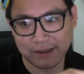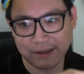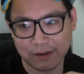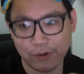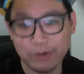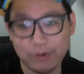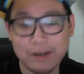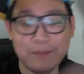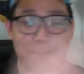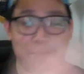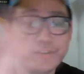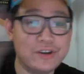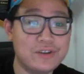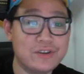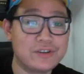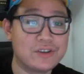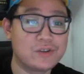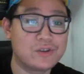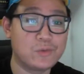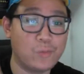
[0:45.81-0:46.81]
only
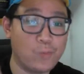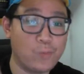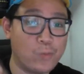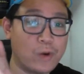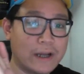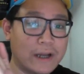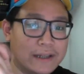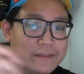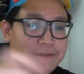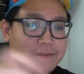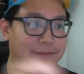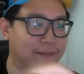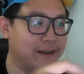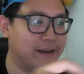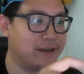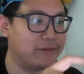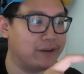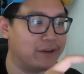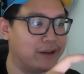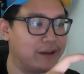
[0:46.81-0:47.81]
produces one
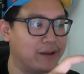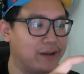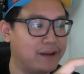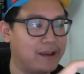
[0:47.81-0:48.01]
flavor,